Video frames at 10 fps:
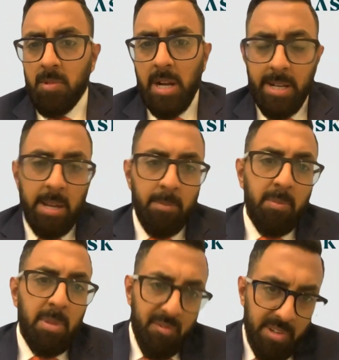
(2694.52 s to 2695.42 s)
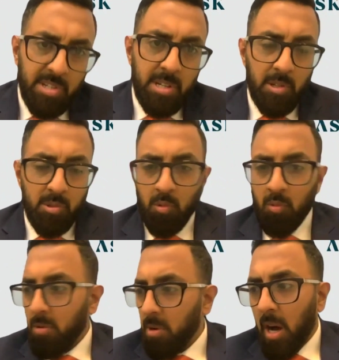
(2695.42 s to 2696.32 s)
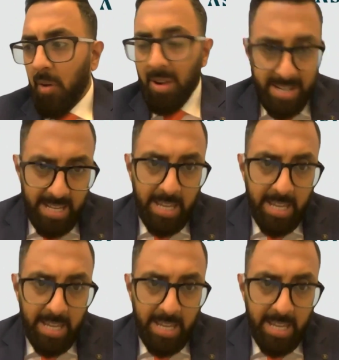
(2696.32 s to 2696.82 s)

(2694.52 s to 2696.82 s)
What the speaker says: that can be beneficial. So our